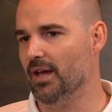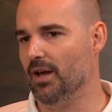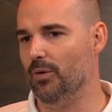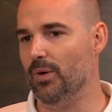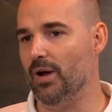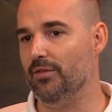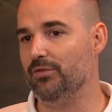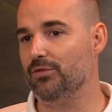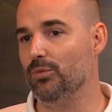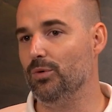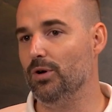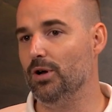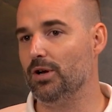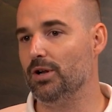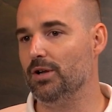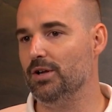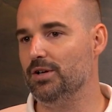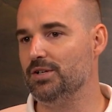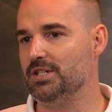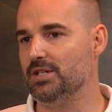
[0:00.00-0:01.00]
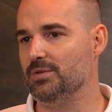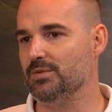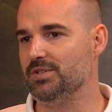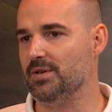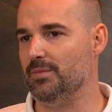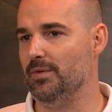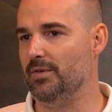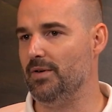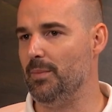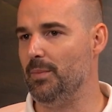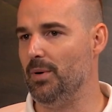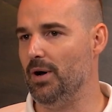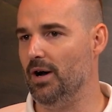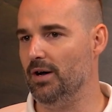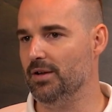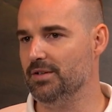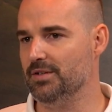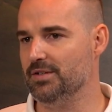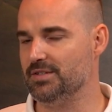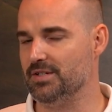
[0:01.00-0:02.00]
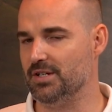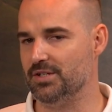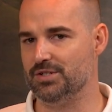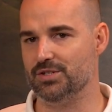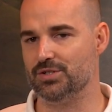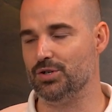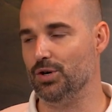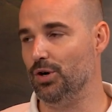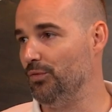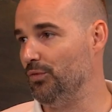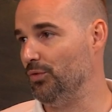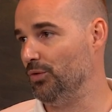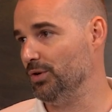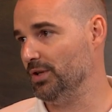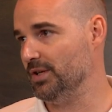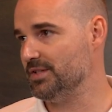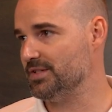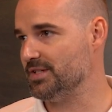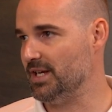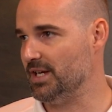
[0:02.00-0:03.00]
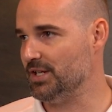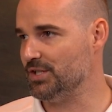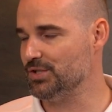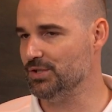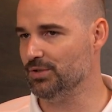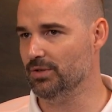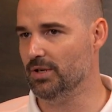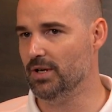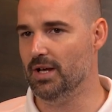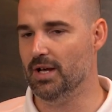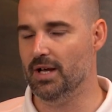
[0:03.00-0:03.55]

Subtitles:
We have to work closely with some of our partners, such as Gulf Oil International.